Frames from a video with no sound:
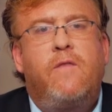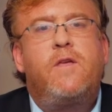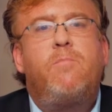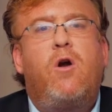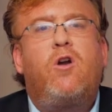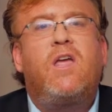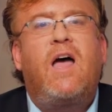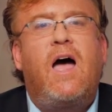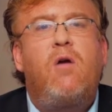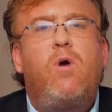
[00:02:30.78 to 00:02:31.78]
The American
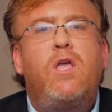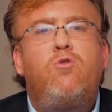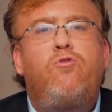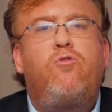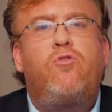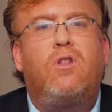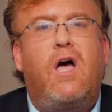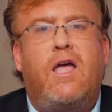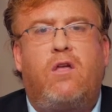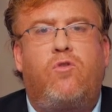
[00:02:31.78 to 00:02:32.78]
Highway Users
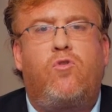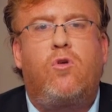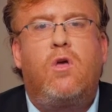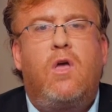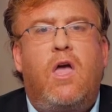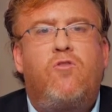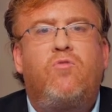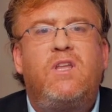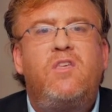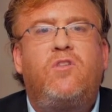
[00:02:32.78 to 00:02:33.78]
Alliance has
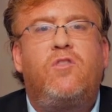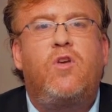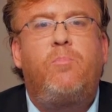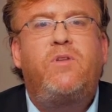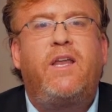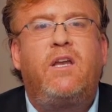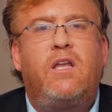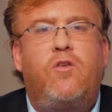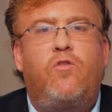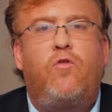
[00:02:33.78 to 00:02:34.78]
released its updated
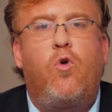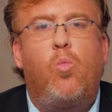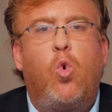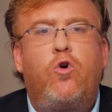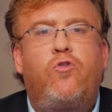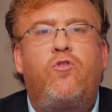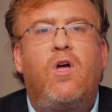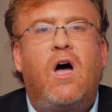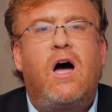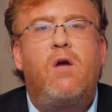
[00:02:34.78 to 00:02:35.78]
list for the worst
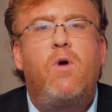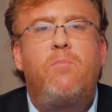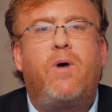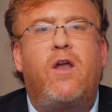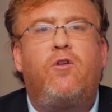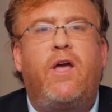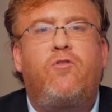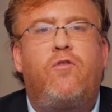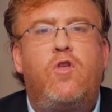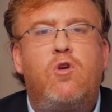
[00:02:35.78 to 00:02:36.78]
highway
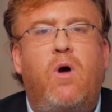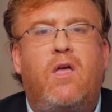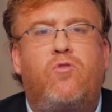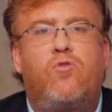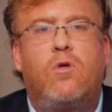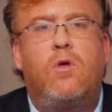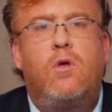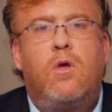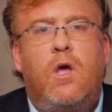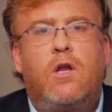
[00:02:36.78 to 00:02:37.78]
bottlenecks in the U.S.,
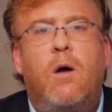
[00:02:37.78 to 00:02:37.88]
and